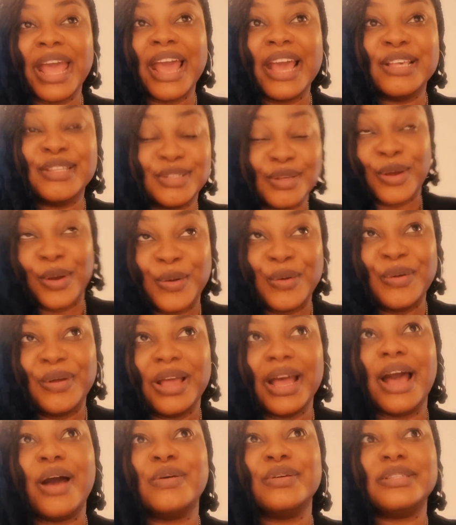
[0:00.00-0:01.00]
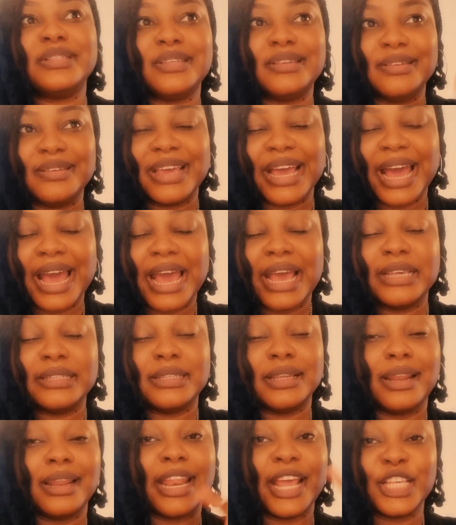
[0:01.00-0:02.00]
So I'll see you guys
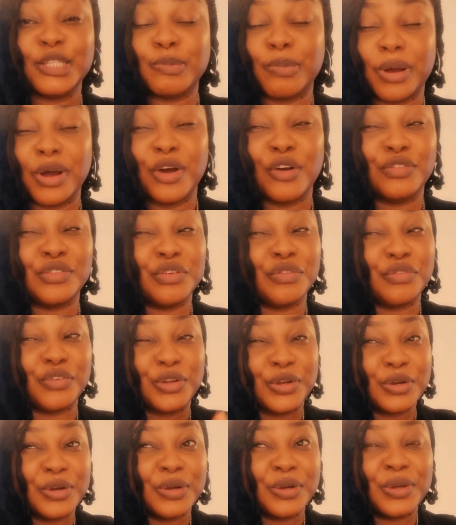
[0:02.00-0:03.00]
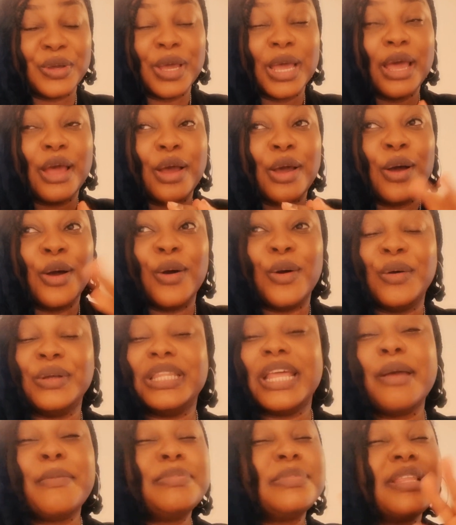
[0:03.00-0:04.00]
in the next part of the vlog, or
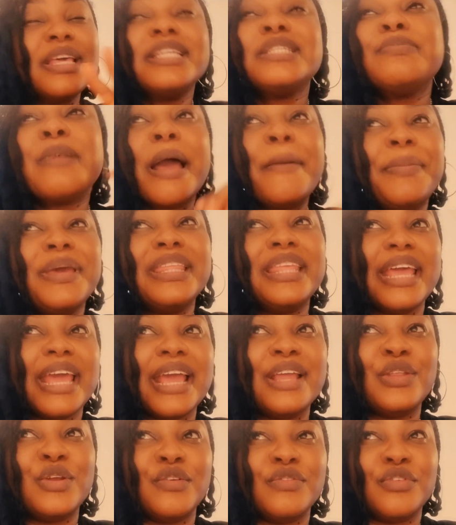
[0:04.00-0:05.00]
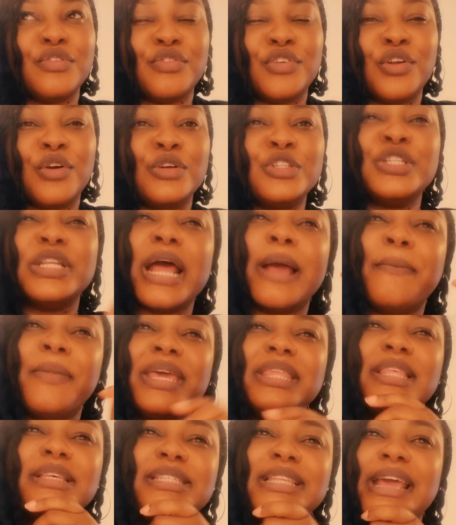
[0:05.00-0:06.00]
them this might be the end of the vlog. Should I
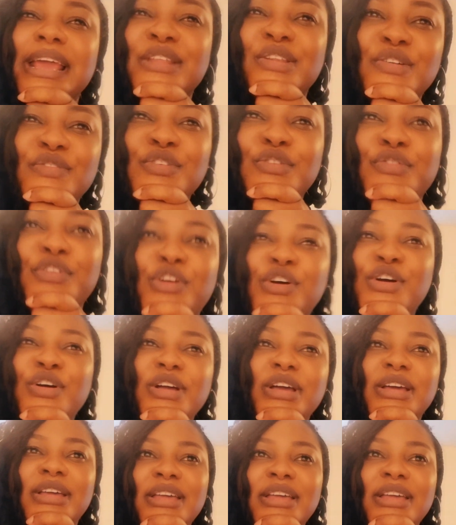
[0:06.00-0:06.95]
make this the end of the vlog?